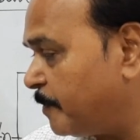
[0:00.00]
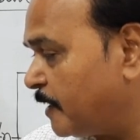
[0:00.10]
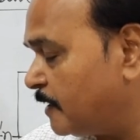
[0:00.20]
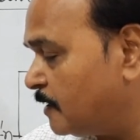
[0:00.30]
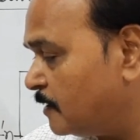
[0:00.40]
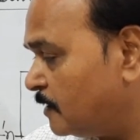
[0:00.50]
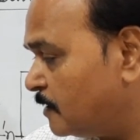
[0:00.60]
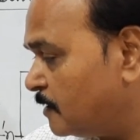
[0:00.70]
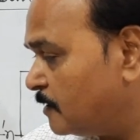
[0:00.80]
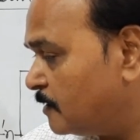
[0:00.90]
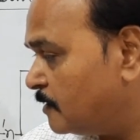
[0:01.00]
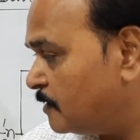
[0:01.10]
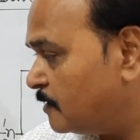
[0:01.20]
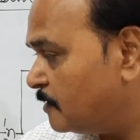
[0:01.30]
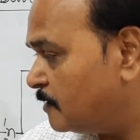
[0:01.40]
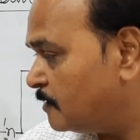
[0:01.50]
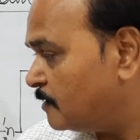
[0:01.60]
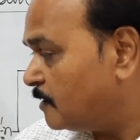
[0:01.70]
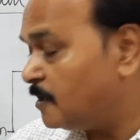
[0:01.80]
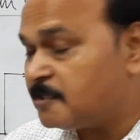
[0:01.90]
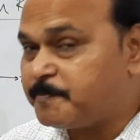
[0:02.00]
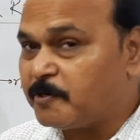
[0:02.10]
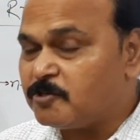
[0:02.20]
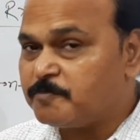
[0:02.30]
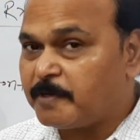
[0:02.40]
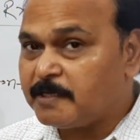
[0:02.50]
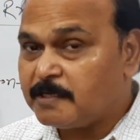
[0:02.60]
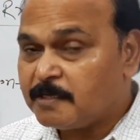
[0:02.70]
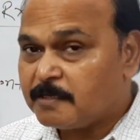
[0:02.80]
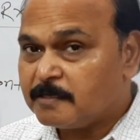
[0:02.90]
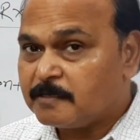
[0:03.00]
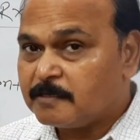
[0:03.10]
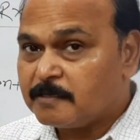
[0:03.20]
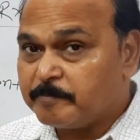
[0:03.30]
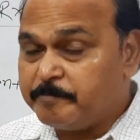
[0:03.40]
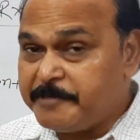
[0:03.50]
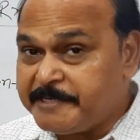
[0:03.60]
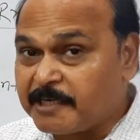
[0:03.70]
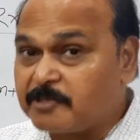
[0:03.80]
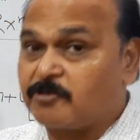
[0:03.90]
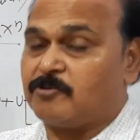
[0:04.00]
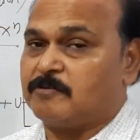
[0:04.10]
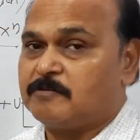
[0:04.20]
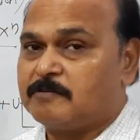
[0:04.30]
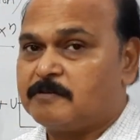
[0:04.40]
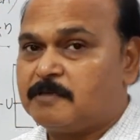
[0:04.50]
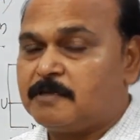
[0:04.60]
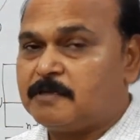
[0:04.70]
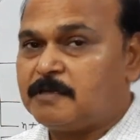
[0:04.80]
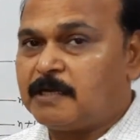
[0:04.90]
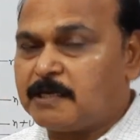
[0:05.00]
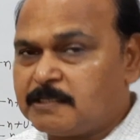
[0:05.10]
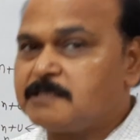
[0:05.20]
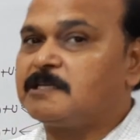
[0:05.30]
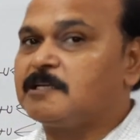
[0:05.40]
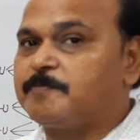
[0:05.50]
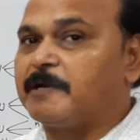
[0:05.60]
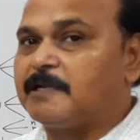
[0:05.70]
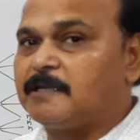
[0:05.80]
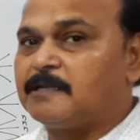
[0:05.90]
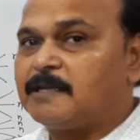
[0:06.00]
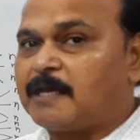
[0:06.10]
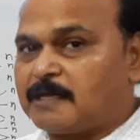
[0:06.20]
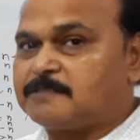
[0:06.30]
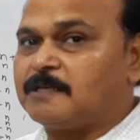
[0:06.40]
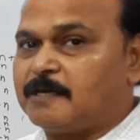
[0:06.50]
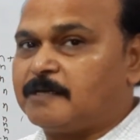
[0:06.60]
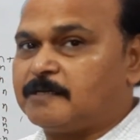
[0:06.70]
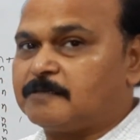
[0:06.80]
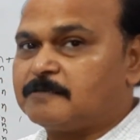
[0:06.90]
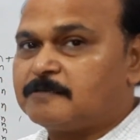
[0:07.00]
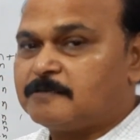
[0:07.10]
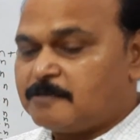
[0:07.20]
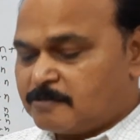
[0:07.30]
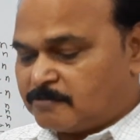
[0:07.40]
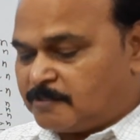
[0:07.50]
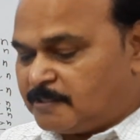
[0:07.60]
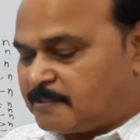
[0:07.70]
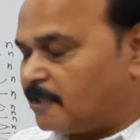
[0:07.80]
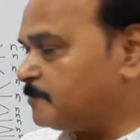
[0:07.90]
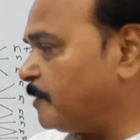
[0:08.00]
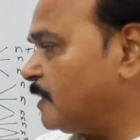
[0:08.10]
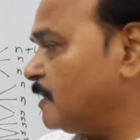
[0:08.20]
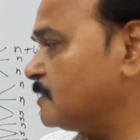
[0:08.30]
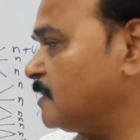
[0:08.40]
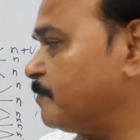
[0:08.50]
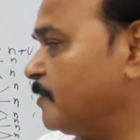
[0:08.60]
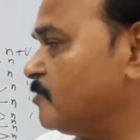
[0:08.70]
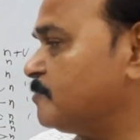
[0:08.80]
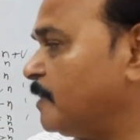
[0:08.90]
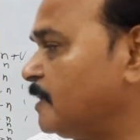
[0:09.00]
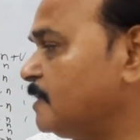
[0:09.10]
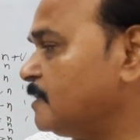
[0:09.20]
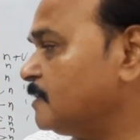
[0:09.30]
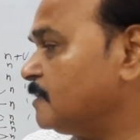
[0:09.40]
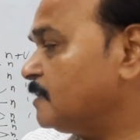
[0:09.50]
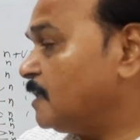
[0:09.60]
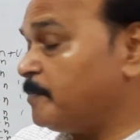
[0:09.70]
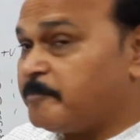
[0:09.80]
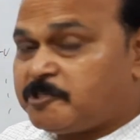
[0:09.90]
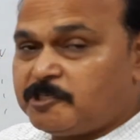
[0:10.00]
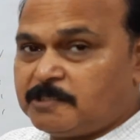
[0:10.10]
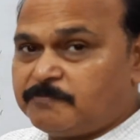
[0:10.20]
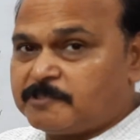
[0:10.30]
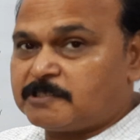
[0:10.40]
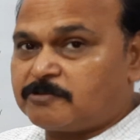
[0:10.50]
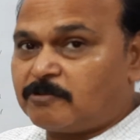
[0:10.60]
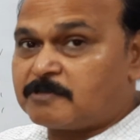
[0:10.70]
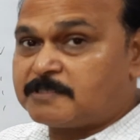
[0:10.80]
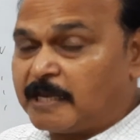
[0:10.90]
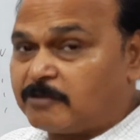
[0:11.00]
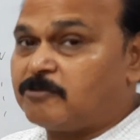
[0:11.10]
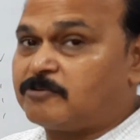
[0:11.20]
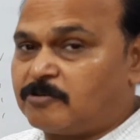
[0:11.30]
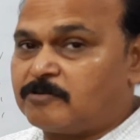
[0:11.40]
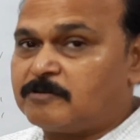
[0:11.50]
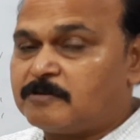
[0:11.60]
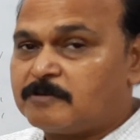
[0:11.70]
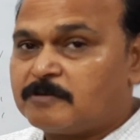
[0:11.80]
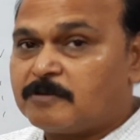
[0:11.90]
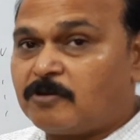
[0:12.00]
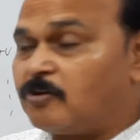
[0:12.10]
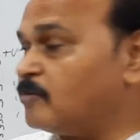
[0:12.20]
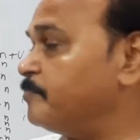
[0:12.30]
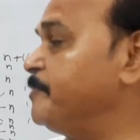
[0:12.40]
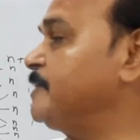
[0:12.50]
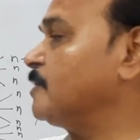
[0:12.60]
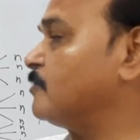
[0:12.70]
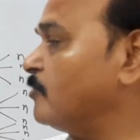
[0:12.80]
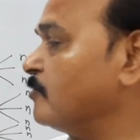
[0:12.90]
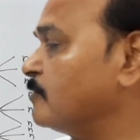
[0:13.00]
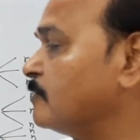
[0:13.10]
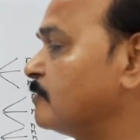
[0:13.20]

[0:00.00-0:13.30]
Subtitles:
particle is produced by betatron, another charged particle accelerator. So these charged particles are produced by a machine which is called cyclotron or betatron.